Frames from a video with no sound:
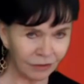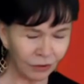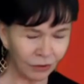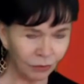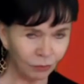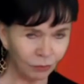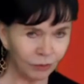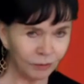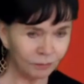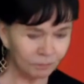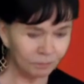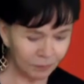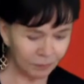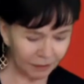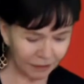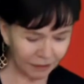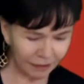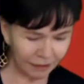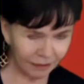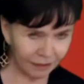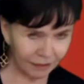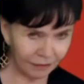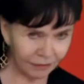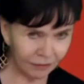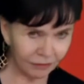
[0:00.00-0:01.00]
would
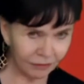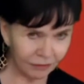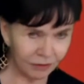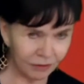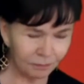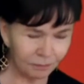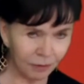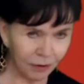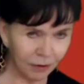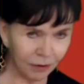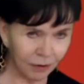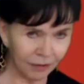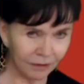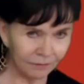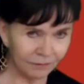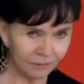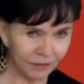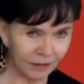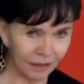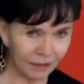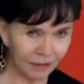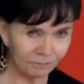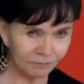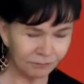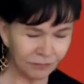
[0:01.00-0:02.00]
be the part of
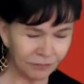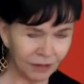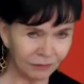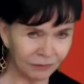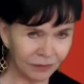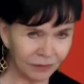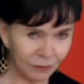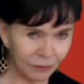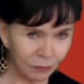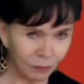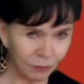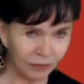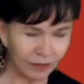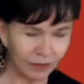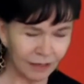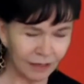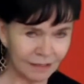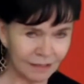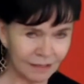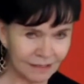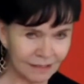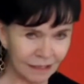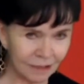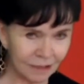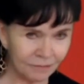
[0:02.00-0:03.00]
them that where they
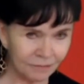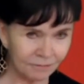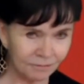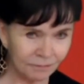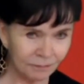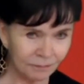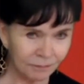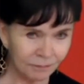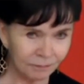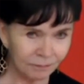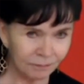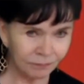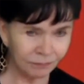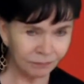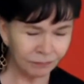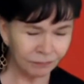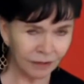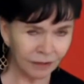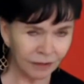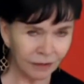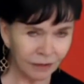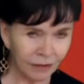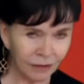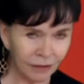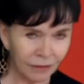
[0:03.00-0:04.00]
said
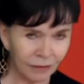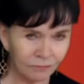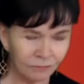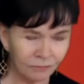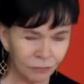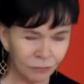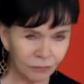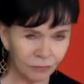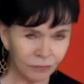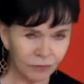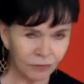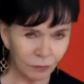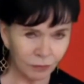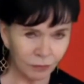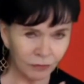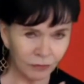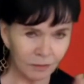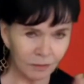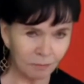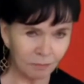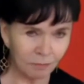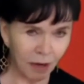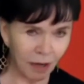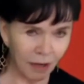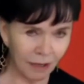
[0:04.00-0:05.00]
with the
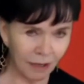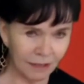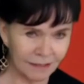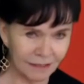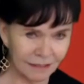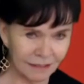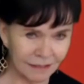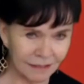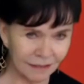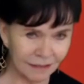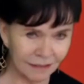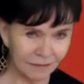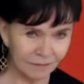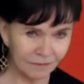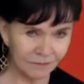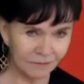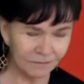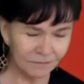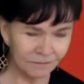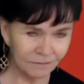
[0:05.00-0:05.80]
positive,